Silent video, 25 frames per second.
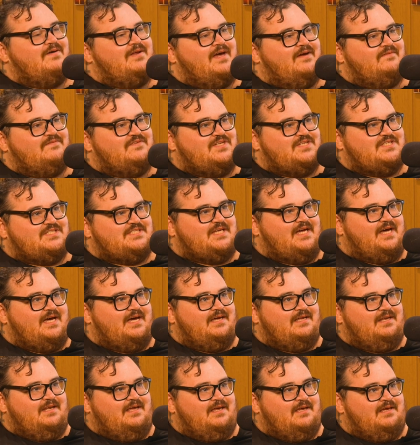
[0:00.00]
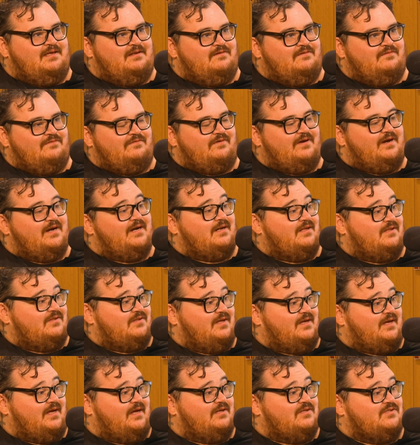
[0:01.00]
would have to sign in for
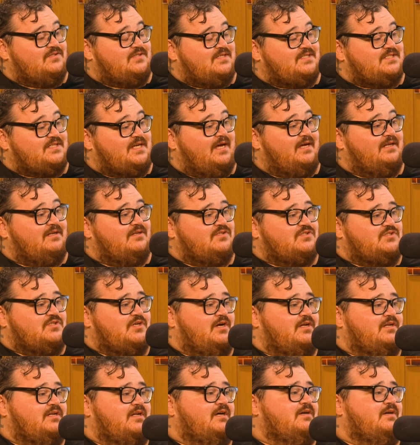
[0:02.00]
anything, I used to sign as Judd